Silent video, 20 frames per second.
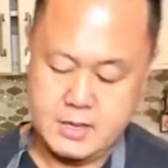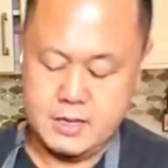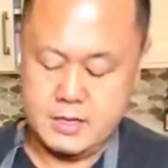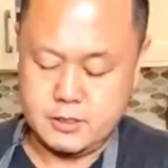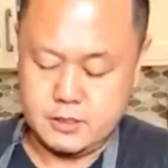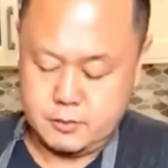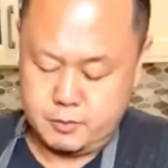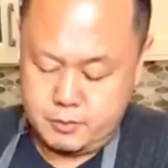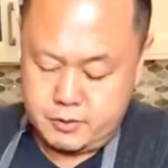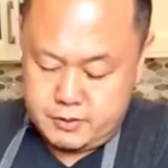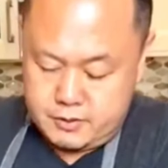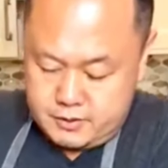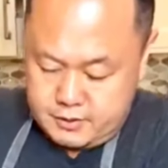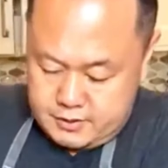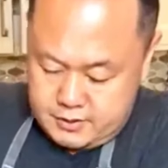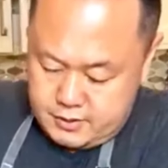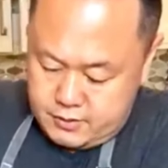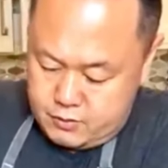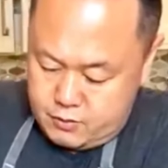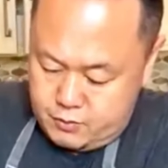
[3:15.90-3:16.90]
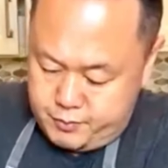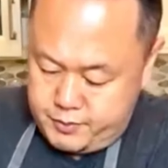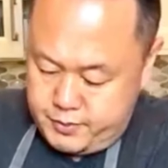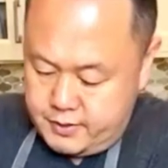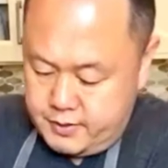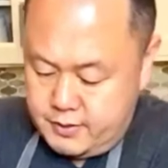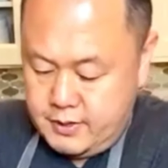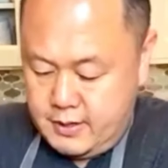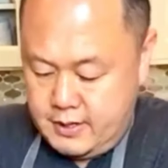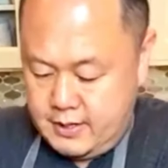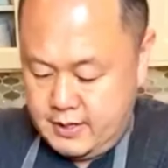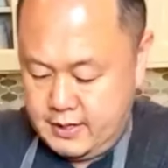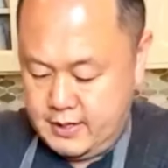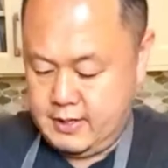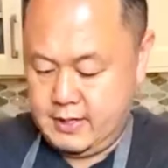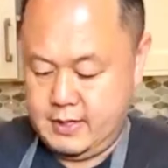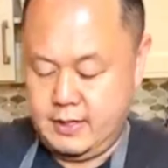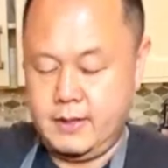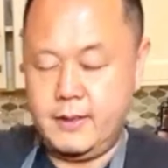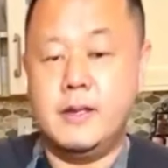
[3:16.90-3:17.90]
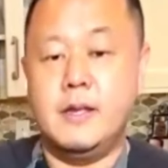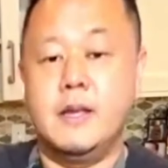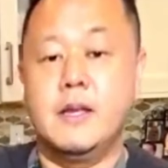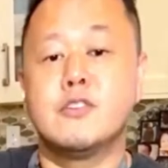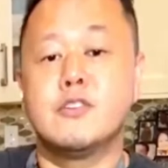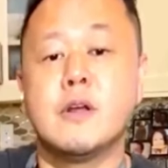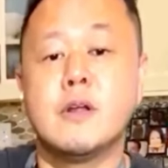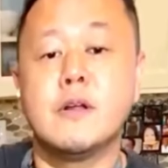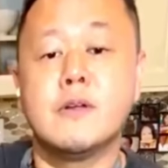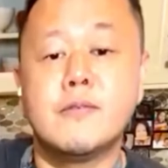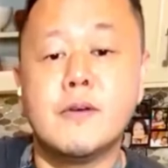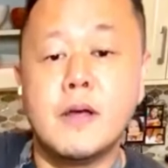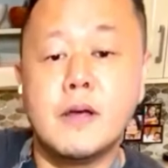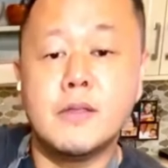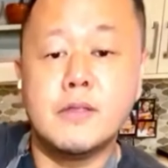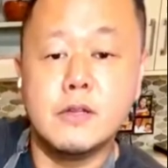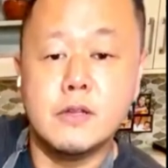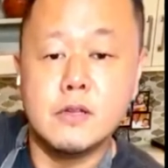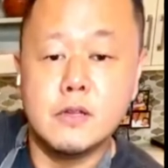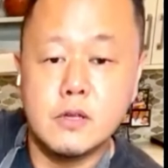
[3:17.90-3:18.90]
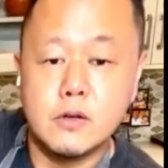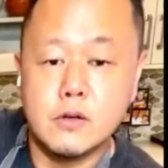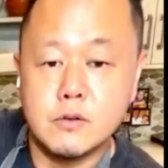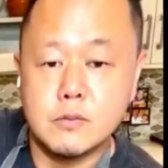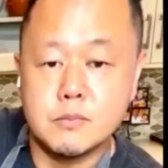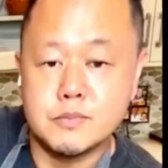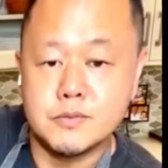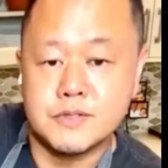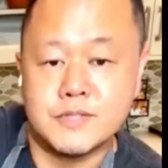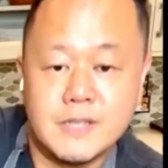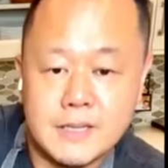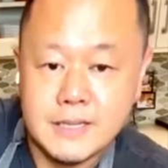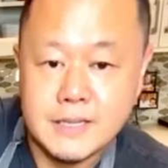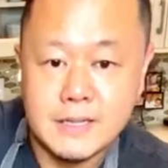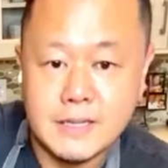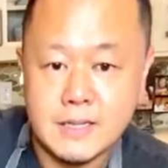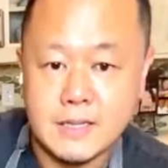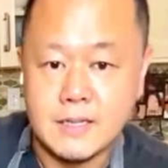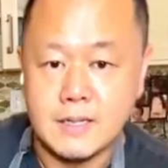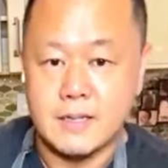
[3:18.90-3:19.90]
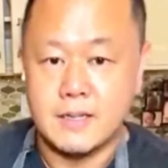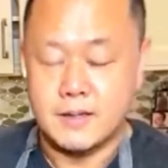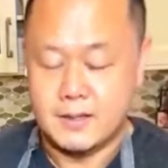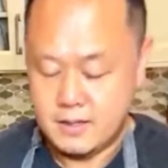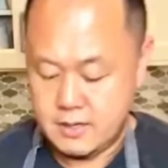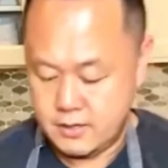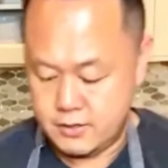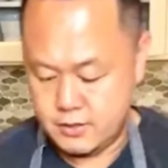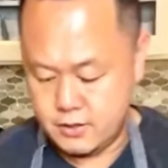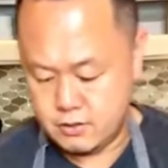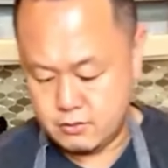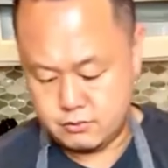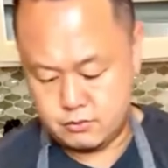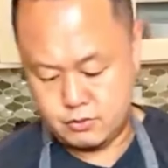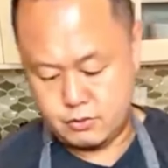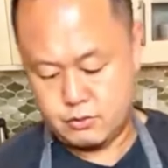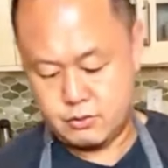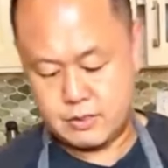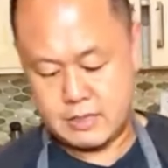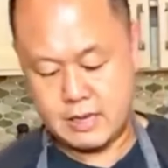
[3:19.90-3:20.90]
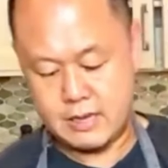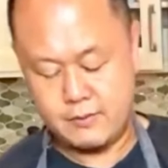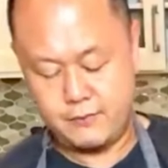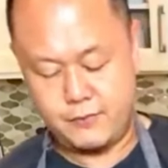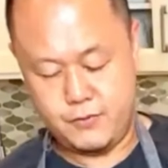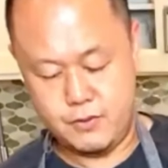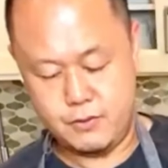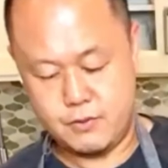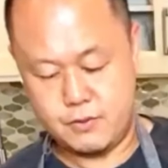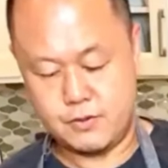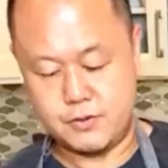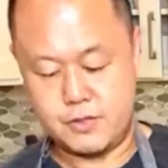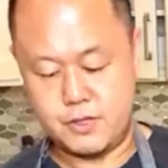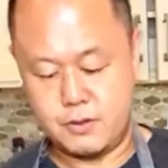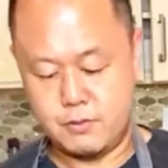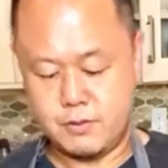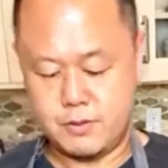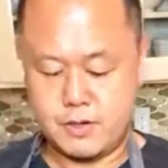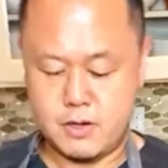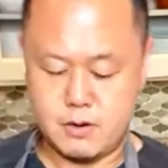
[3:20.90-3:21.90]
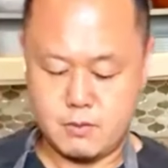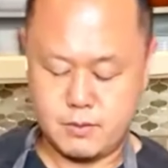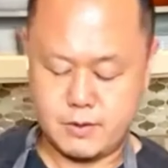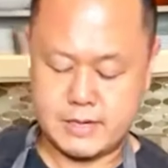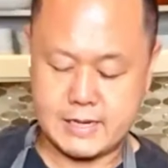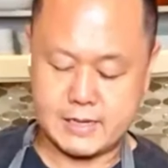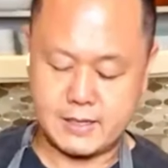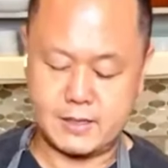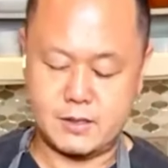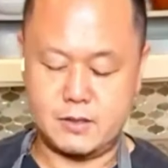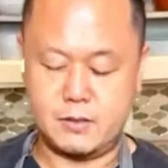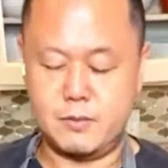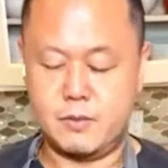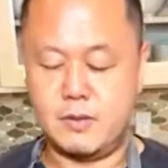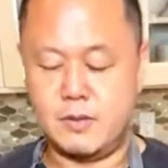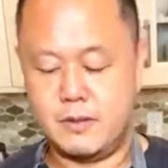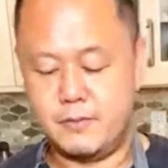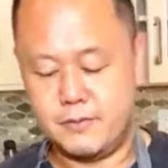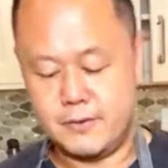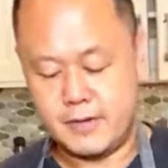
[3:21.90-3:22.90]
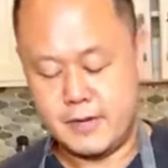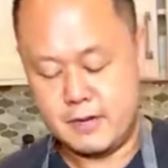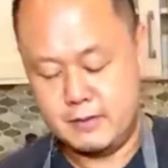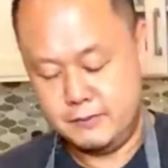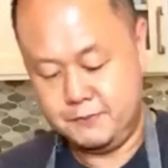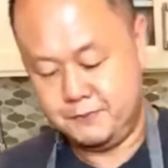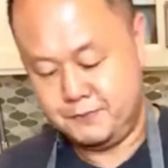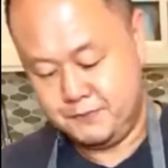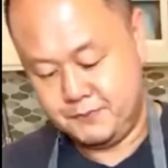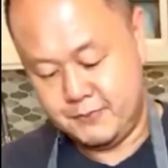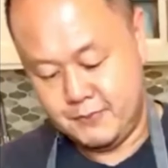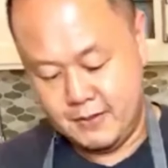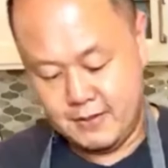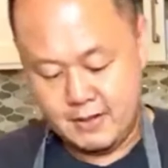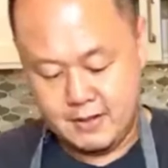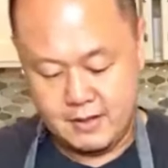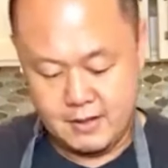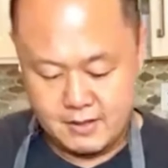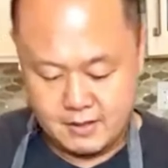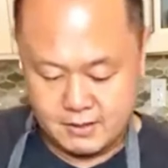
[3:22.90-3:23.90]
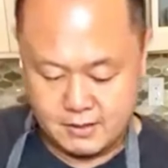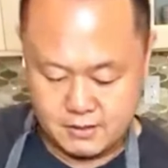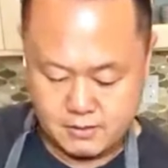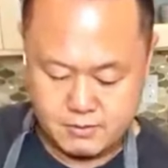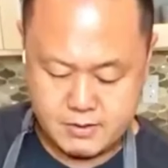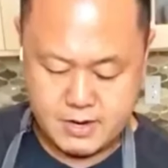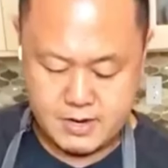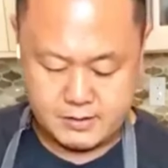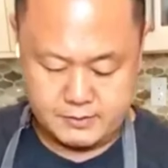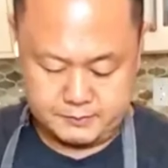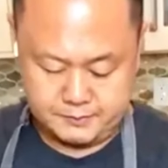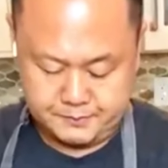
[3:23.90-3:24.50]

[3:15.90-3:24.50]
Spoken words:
split this thing open, and try to find the lobes. I know, 2K viewers. Here we go, we're getting into the middle of it now. All right.